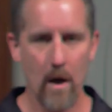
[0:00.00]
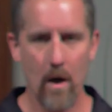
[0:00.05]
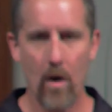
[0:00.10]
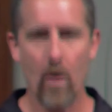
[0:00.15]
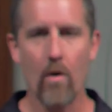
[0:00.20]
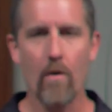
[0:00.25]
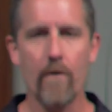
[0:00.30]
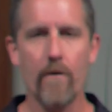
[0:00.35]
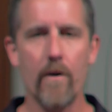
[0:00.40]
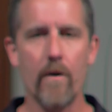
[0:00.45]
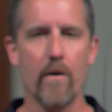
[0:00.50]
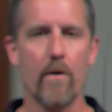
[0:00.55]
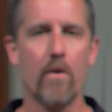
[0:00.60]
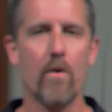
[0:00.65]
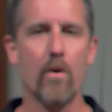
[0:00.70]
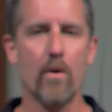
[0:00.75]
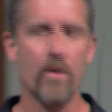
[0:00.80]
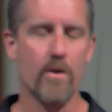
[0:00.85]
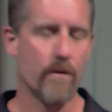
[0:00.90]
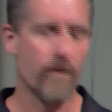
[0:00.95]
over a
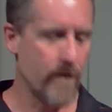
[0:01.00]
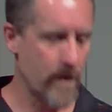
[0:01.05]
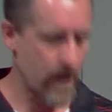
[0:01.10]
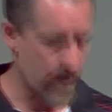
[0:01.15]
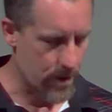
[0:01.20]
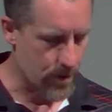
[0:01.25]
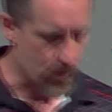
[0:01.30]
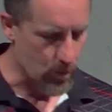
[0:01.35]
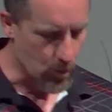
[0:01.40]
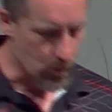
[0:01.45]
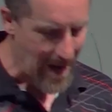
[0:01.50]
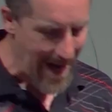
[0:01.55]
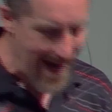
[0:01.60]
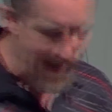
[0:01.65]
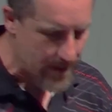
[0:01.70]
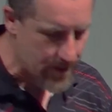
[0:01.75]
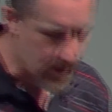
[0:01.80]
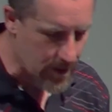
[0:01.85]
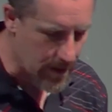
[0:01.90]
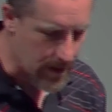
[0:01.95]
course of years,
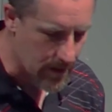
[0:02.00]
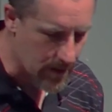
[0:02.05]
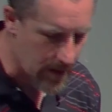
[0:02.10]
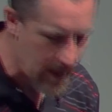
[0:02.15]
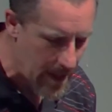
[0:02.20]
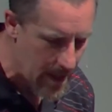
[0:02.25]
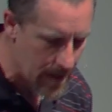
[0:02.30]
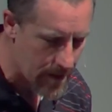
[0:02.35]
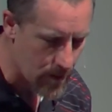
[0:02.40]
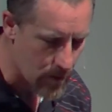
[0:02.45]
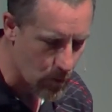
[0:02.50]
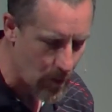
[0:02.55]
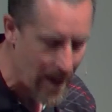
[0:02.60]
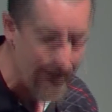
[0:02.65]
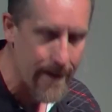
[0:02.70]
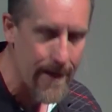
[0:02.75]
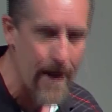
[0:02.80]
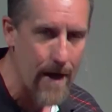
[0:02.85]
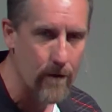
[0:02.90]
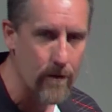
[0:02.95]
rocks that are hidden way
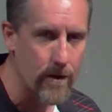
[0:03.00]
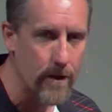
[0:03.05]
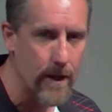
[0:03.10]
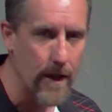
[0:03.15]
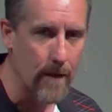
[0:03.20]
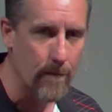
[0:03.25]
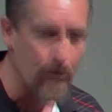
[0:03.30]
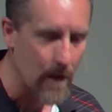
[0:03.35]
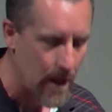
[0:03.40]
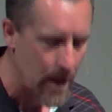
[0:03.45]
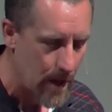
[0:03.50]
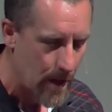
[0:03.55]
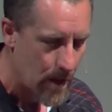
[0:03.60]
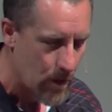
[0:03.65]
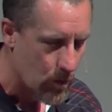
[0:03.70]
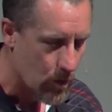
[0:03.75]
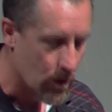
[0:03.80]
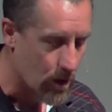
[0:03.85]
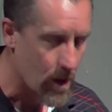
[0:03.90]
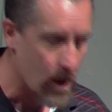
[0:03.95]
down deep
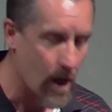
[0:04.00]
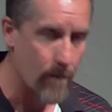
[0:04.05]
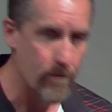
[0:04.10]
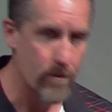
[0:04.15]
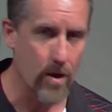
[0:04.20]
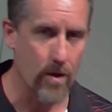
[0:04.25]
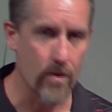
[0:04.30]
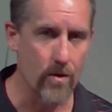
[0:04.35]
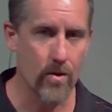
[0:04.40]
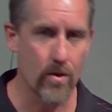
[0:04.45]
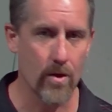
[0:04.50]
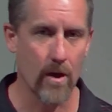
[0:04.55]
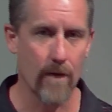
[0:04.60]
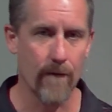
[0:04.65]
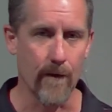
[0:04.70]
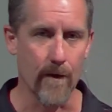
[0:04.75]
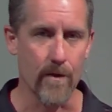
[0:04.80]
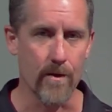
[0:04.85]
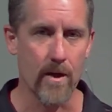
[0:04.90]
will come to the surface.